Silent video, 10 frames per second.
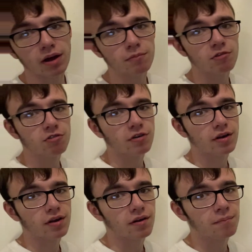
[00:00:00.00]
I'm
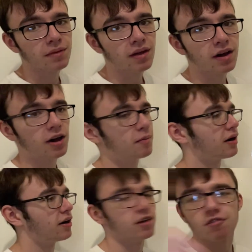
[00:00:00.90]

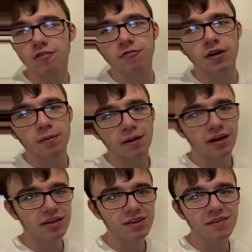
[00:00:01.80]

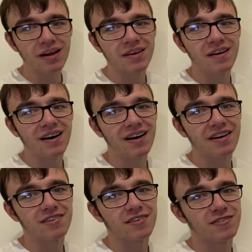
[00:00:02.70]
hydrophobic. You are not
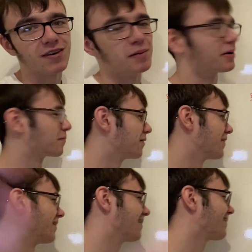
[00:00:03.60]
hydrophobic,
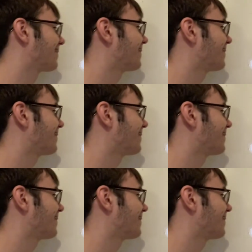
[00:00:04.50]
buddy.